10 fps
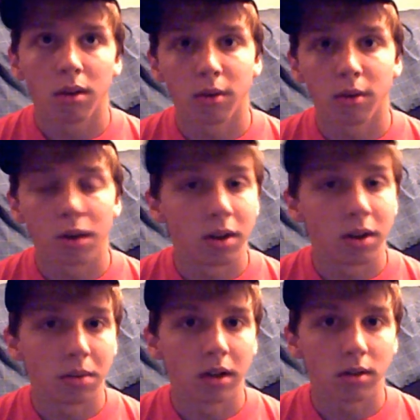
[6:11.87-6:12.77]
so
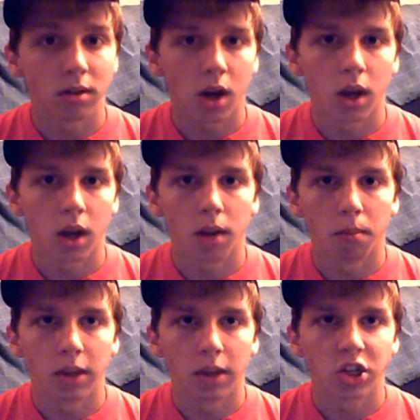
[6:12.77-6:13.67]
condemning,
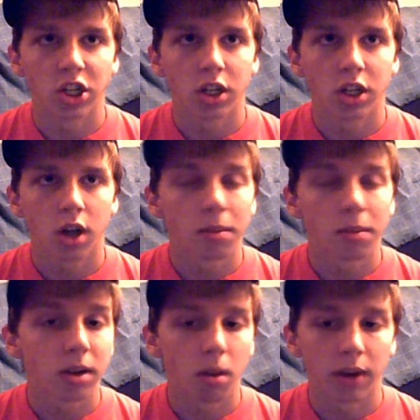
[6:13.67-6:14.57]
condemnation,
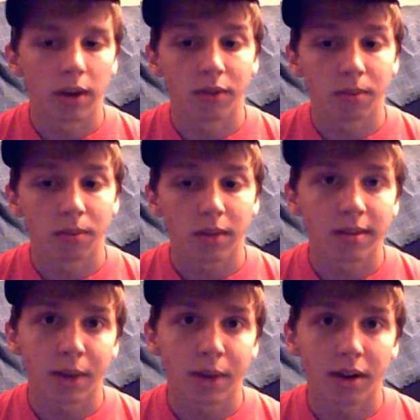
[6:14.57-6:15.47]
condemn, whatever.
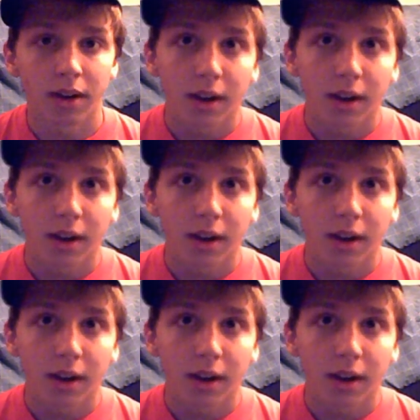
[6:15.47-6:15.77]
Doesn't matter.